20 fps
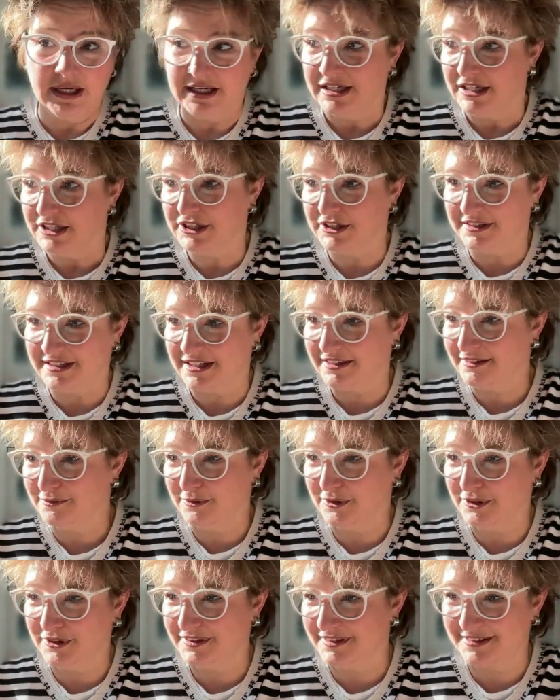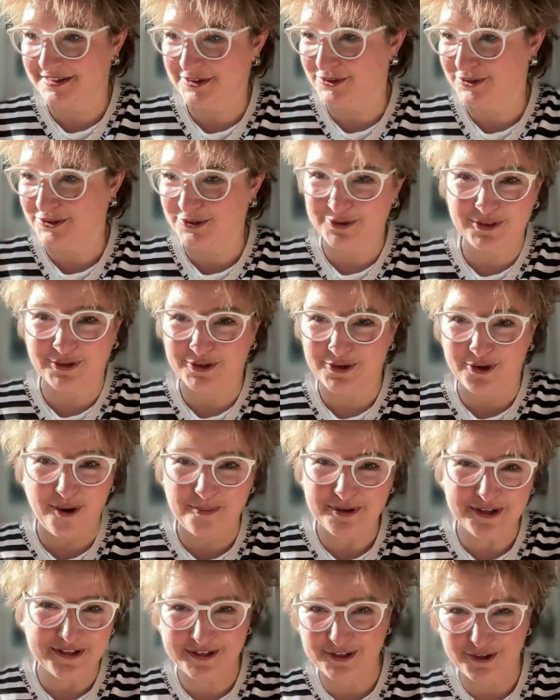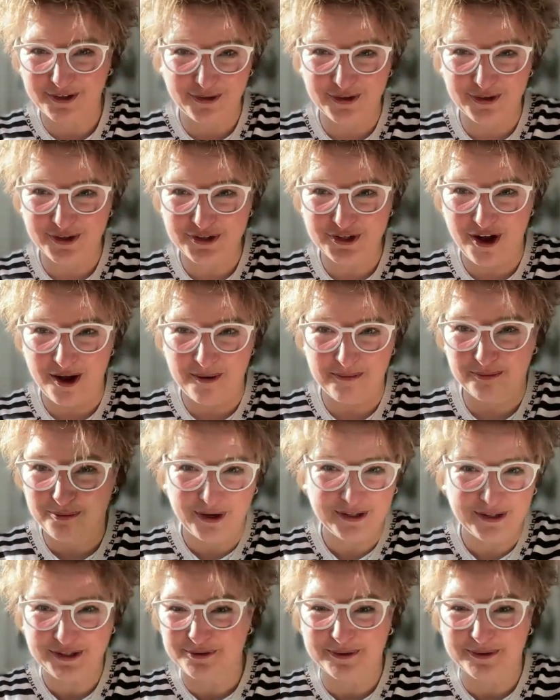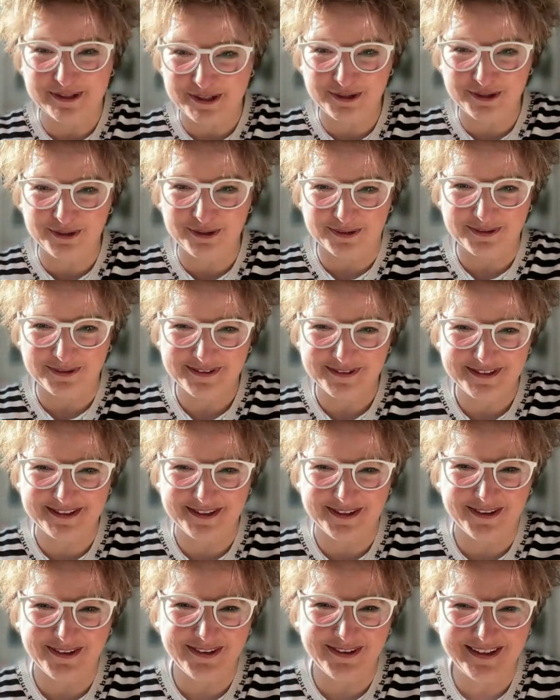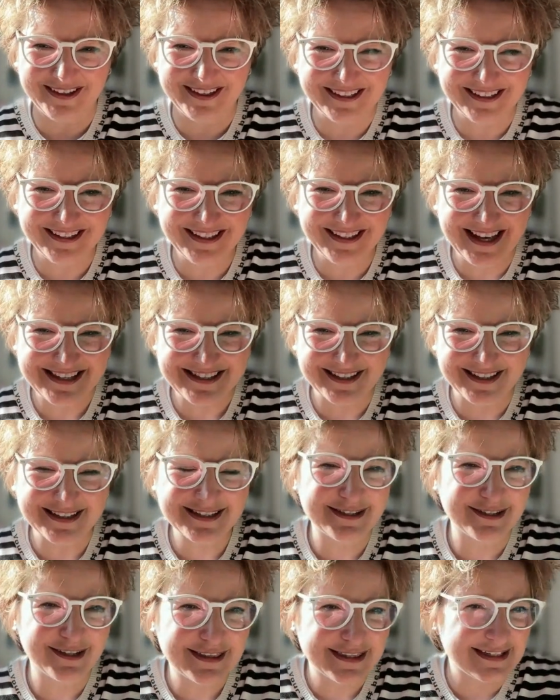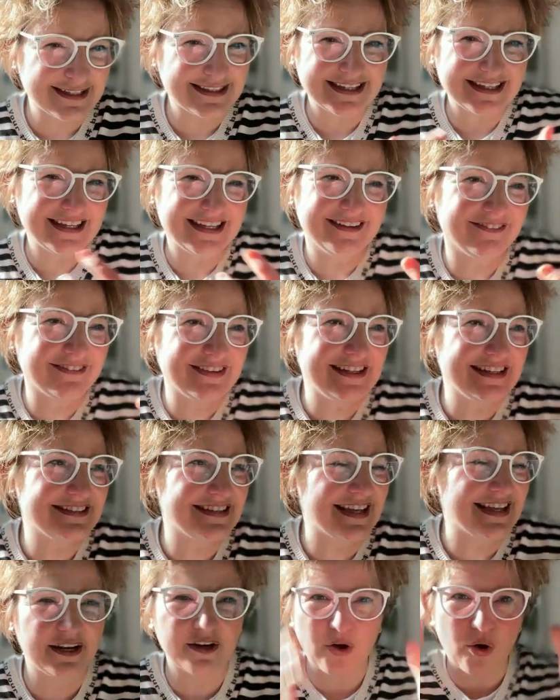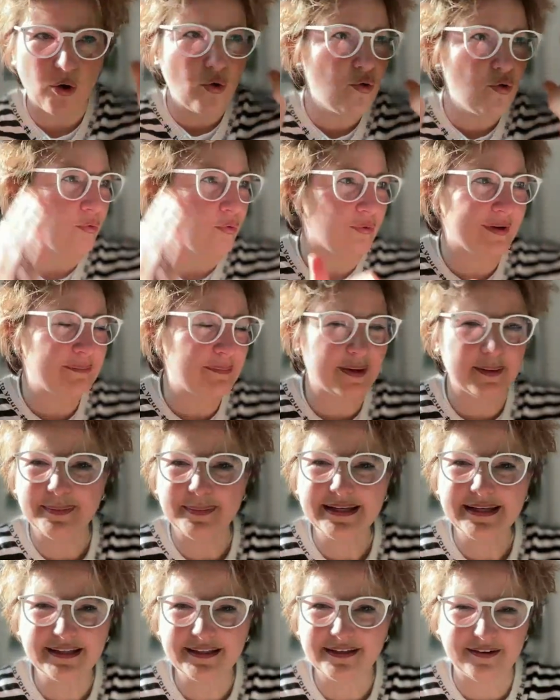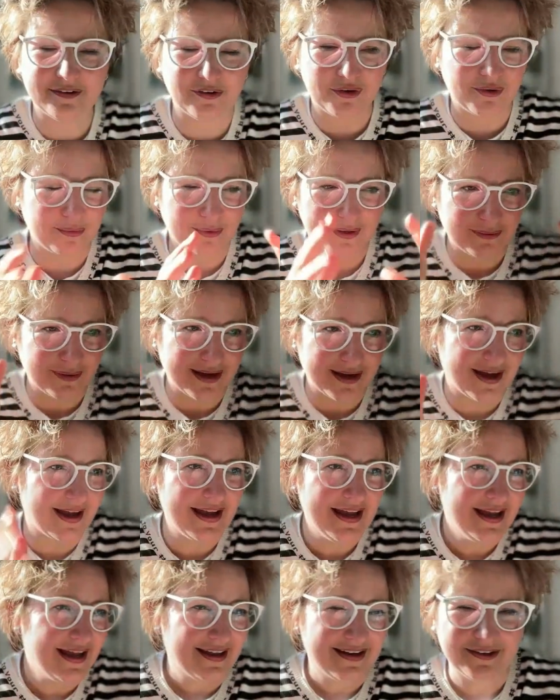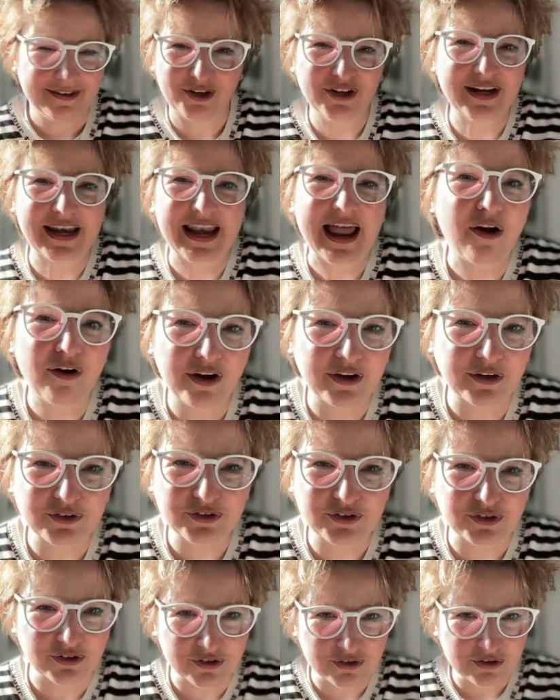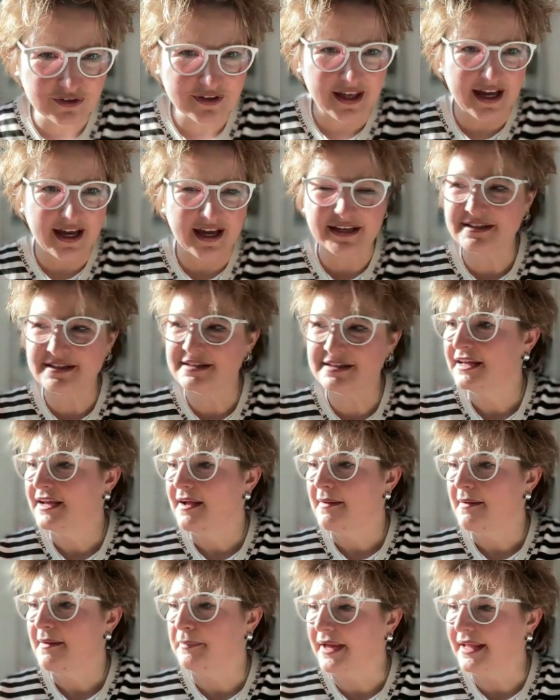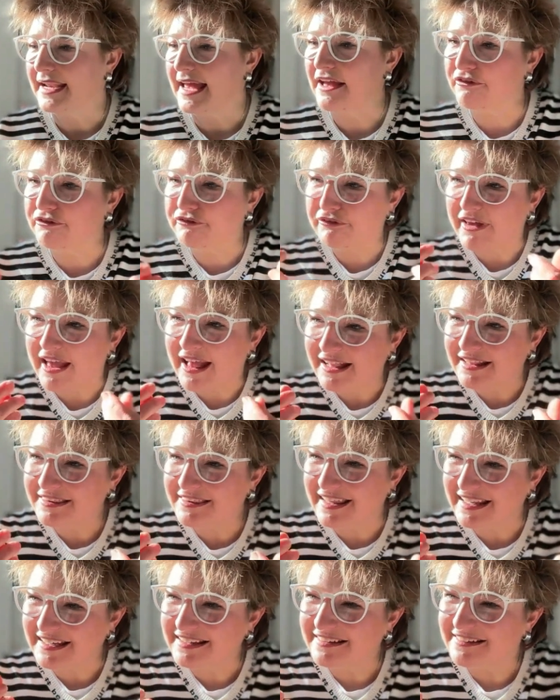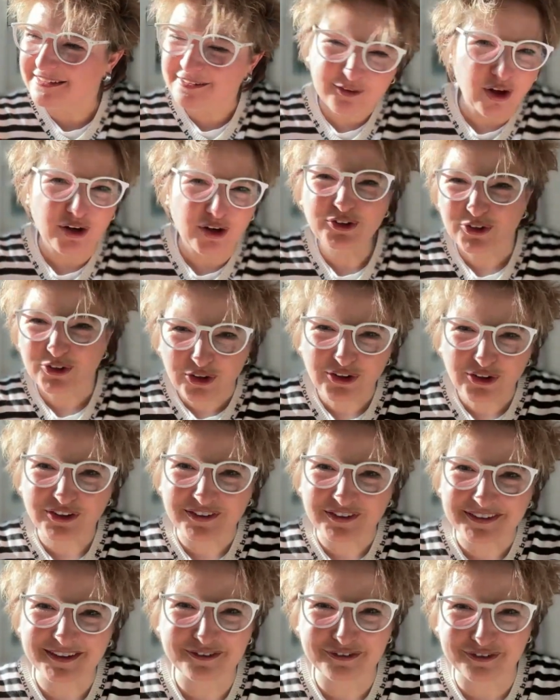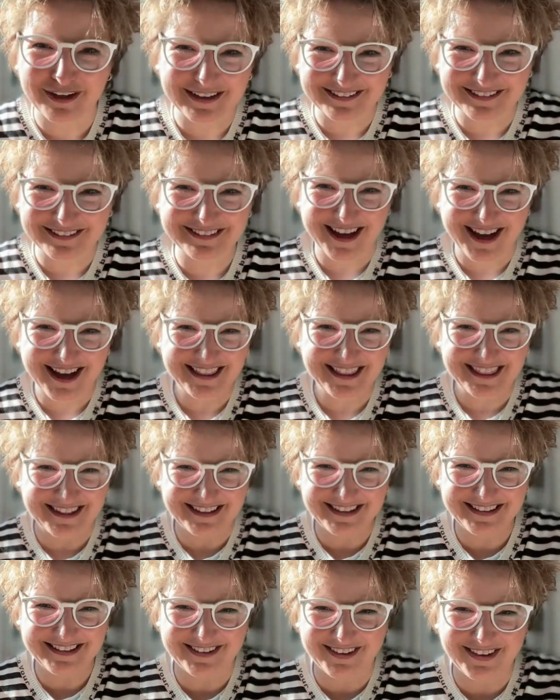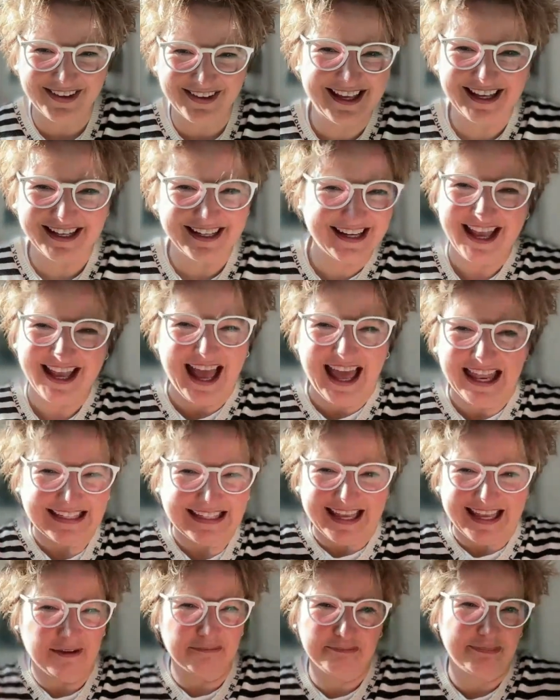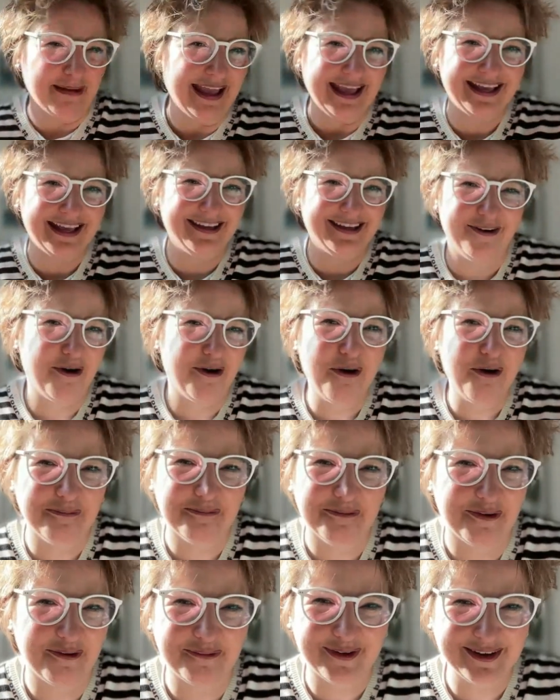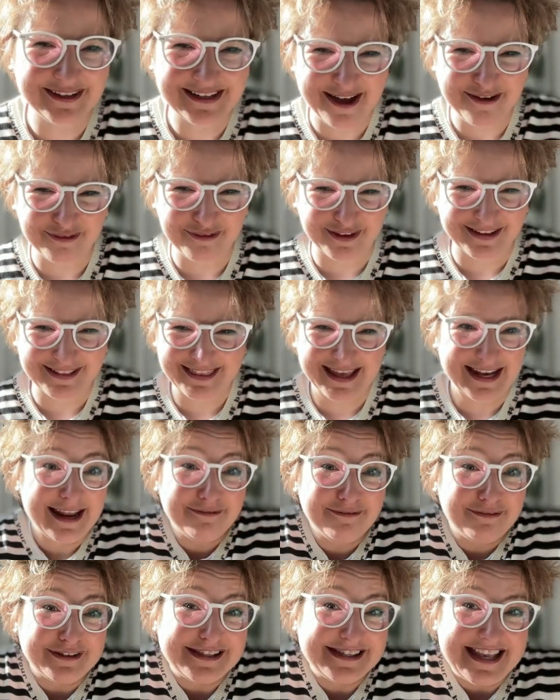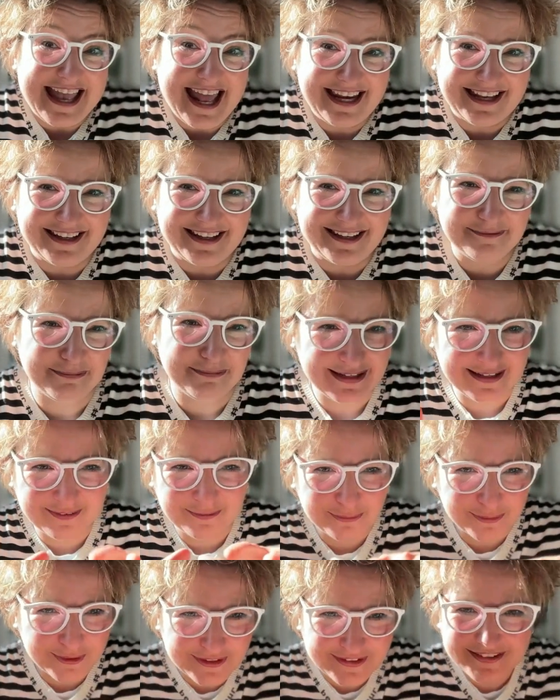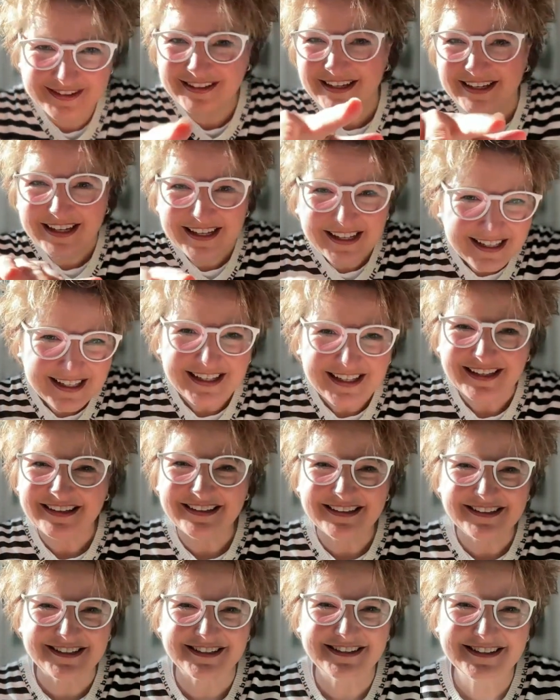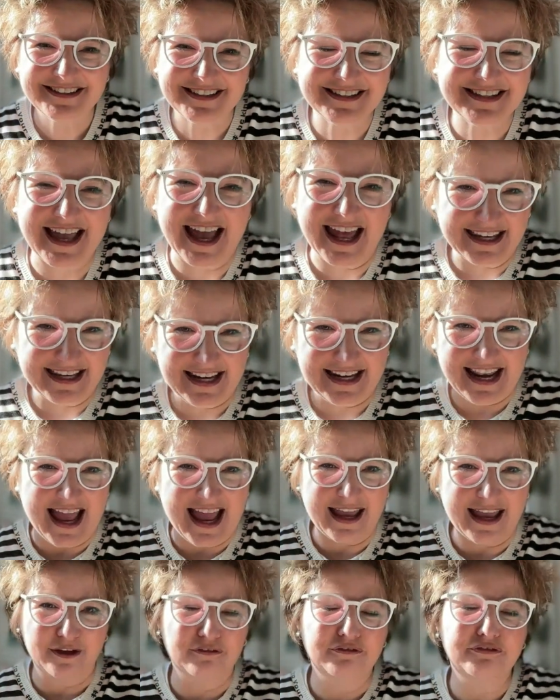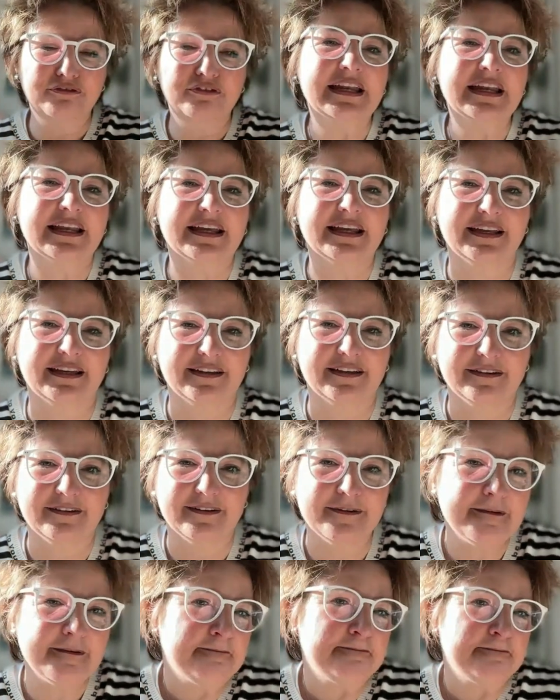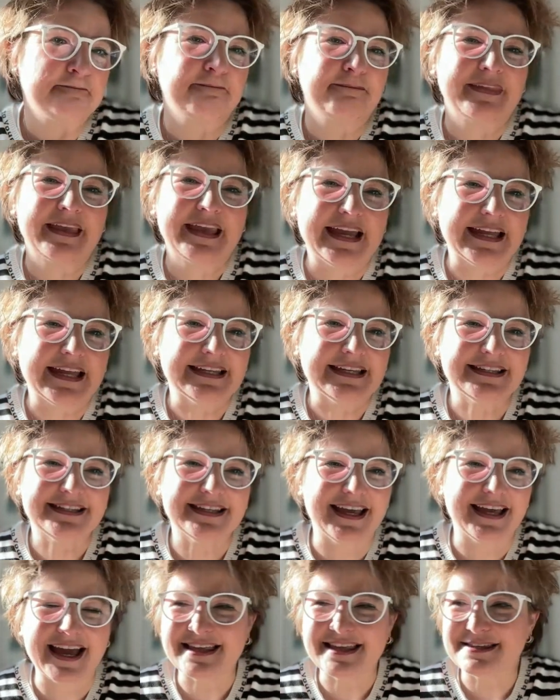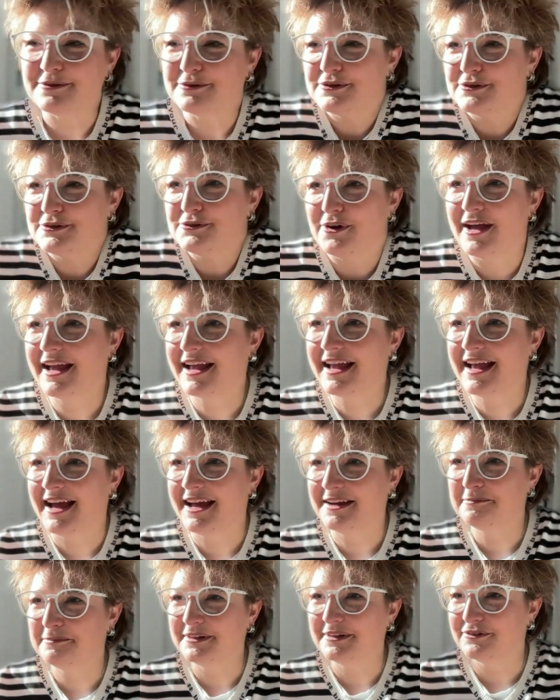she doesn't want to do the normal secure job. What do we do? So it's not that they really said, we permit, we are not allowing you to do that. But I felt that it's not good if I decide this. I can't come back home or whatever. They never said it, but it was just this underlying feeling, and so I can't be